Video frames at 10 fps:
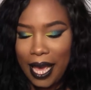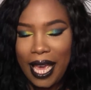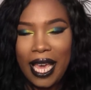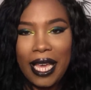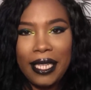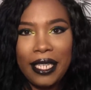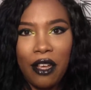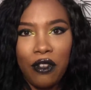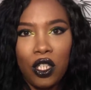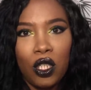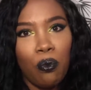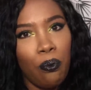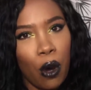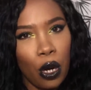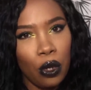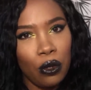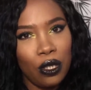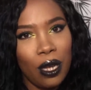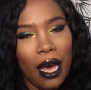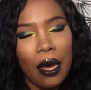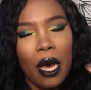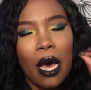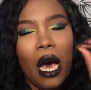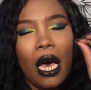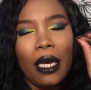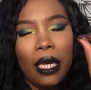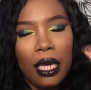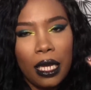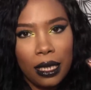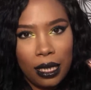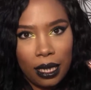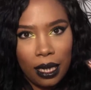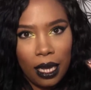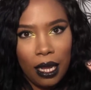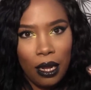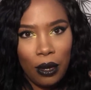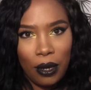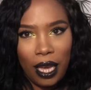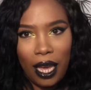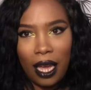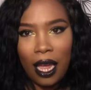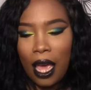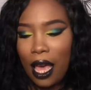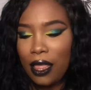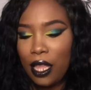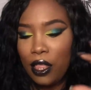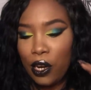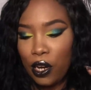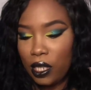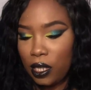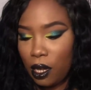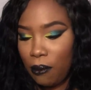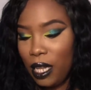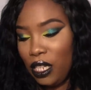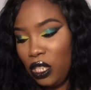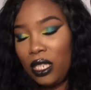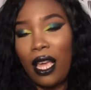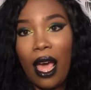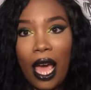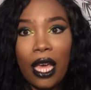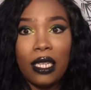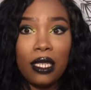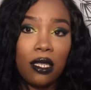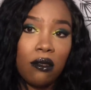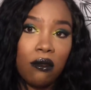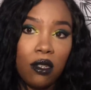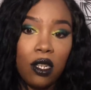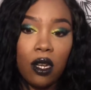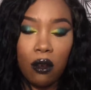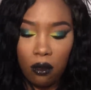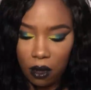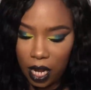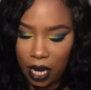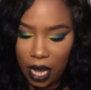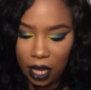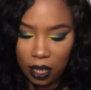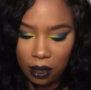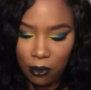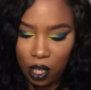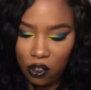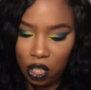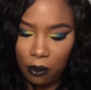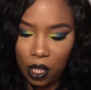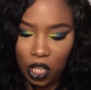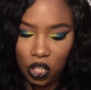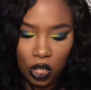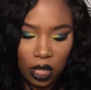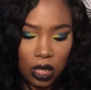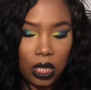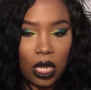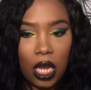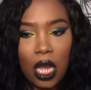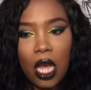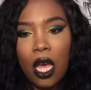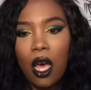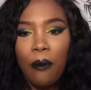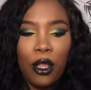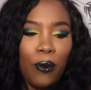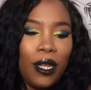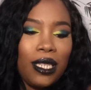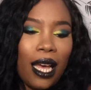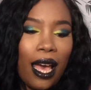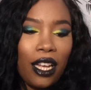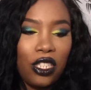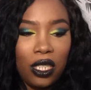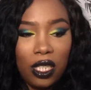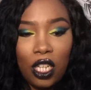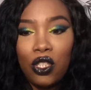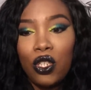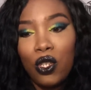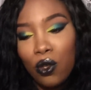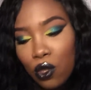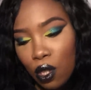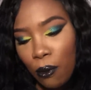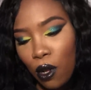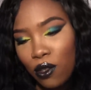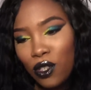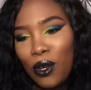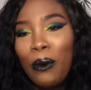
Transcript: a hint of a sparkle to a, a hint okay and then there are some that just has you know a nice bit of shimmer that you can see but the ones I actually tend to use the most are